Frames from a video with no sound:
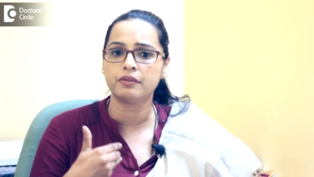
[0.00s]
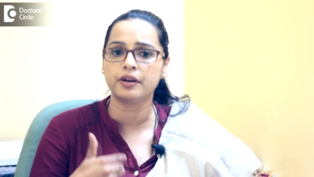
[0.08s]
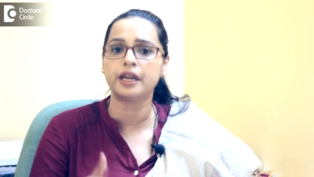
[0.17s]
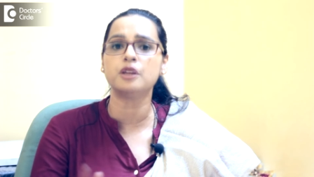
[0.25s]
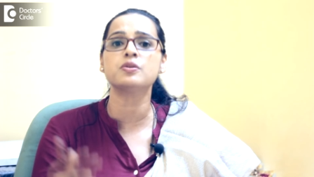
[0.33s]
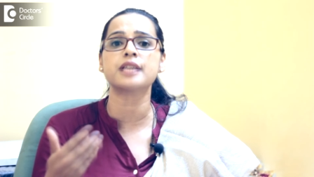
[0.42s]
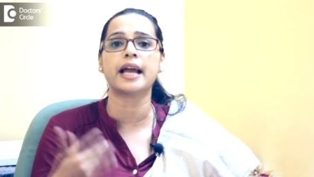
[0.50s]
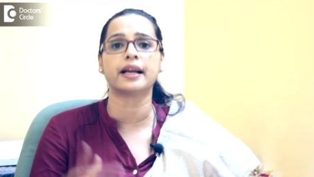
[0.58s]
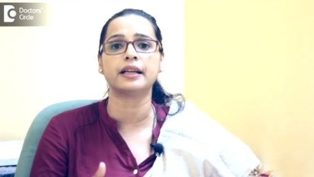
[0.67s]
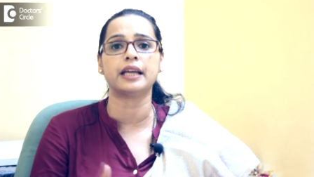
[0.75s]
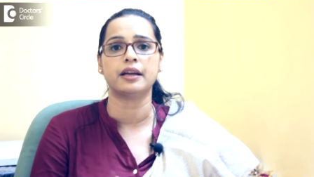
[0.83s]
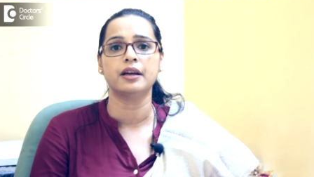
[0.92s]
reduce
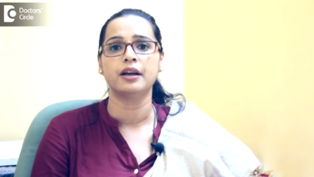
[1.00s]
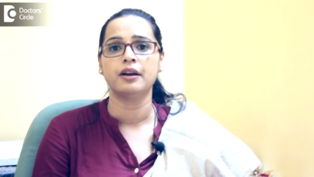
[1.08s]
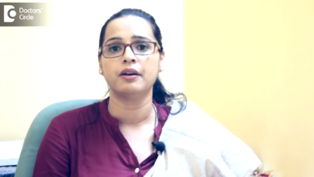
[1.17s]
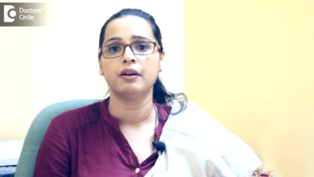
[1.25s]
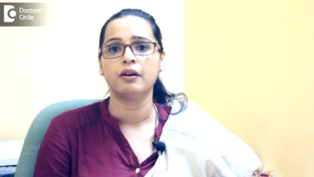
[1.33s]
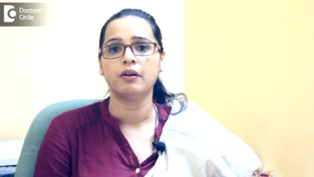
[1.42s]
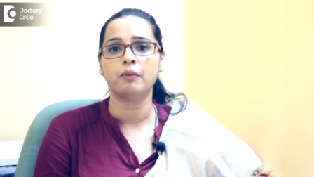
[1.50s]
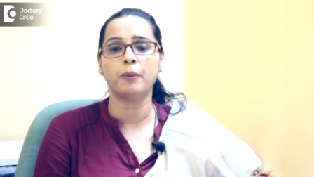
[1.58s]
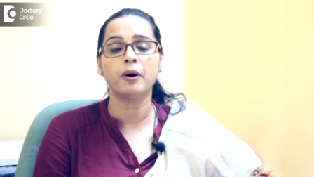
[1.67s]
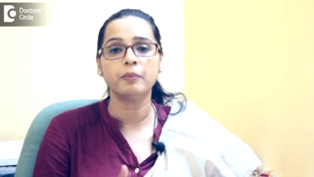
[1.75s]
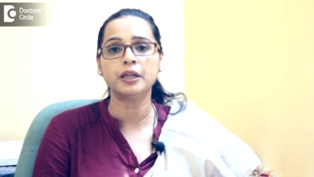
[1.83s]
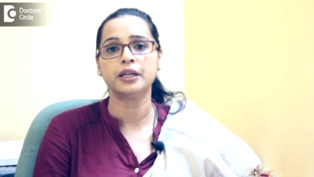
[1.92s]
acne
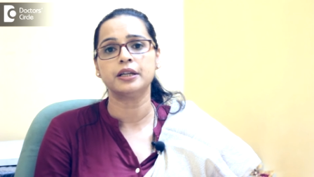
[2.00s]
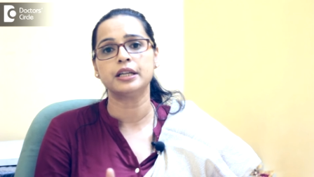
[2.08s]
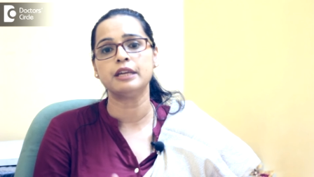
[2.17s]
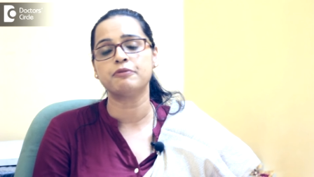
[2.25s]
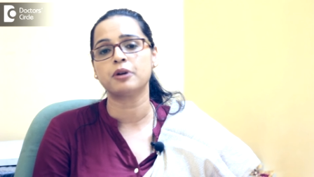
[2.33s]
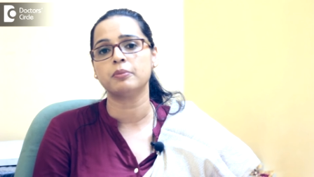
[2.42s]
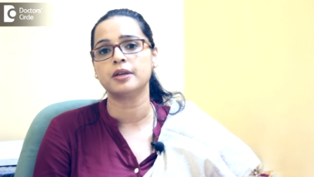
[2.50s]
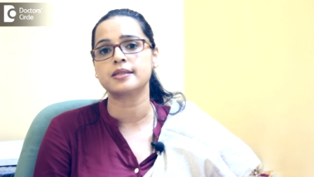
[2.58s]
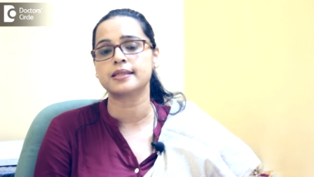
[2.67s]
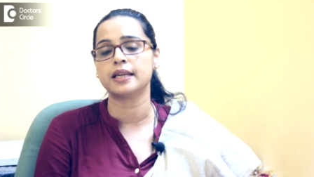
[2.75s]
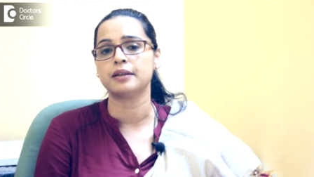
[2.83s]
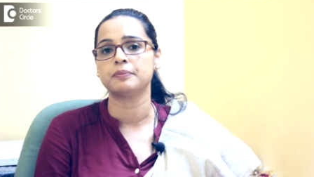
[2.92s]
permanently from your
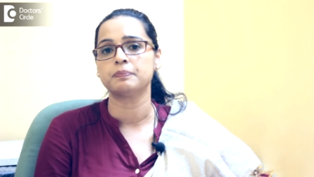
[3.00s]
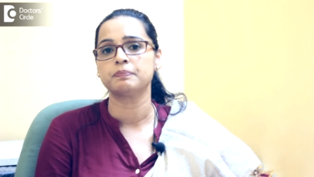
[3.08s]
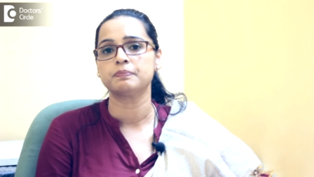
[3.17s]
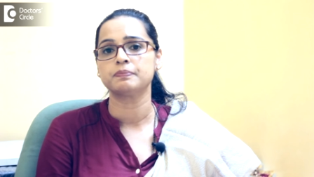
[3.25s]
skin